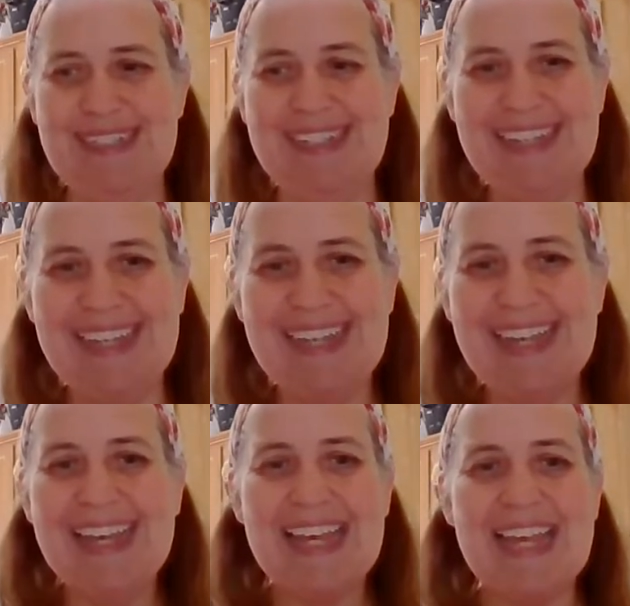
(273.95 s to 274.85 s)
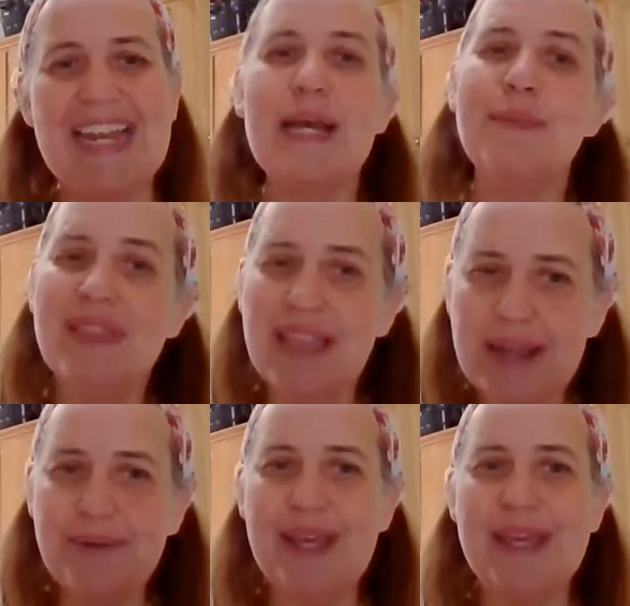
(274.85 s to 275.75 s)
And I'm a
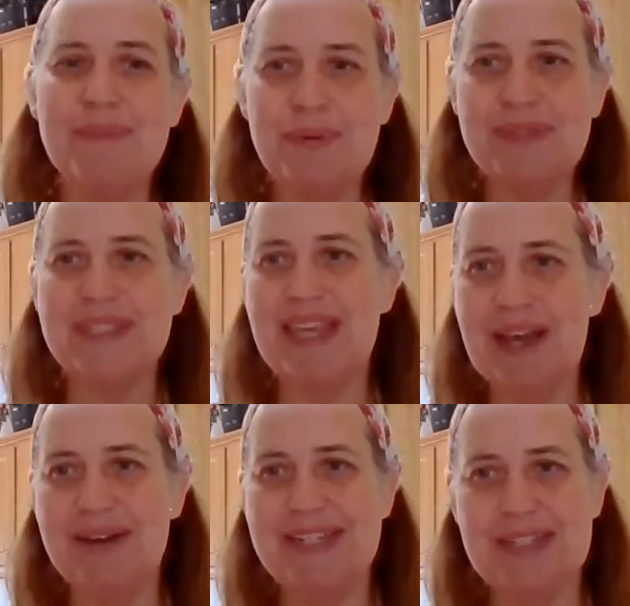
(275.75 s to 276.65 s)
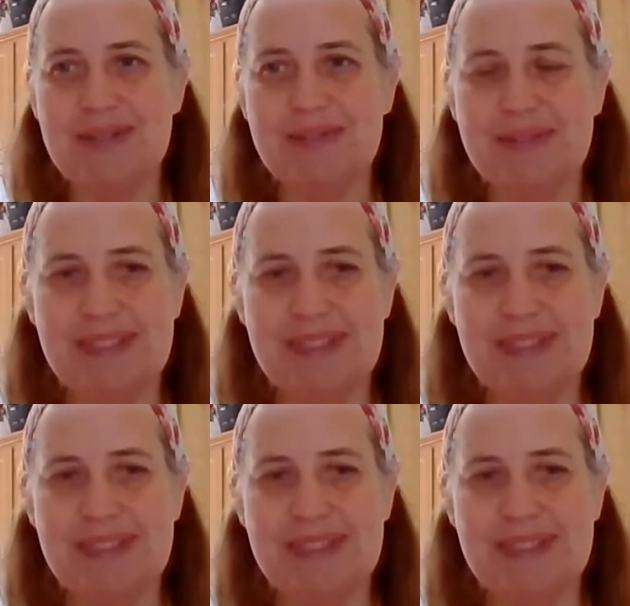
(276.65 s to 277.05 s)
lightweight, but we'll see how I do.